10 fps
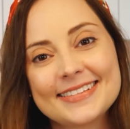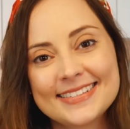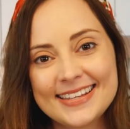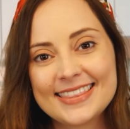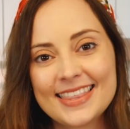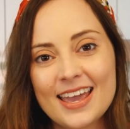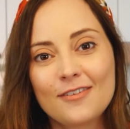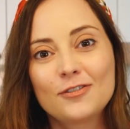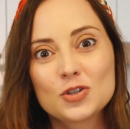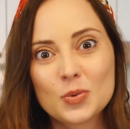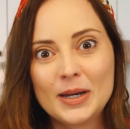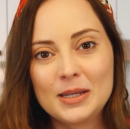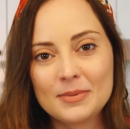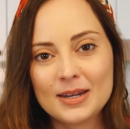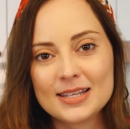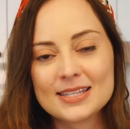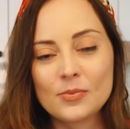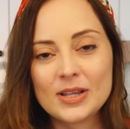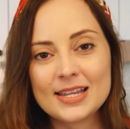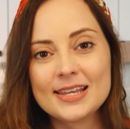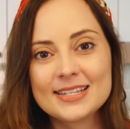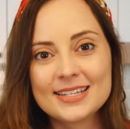sit there for 20 minutes. And we need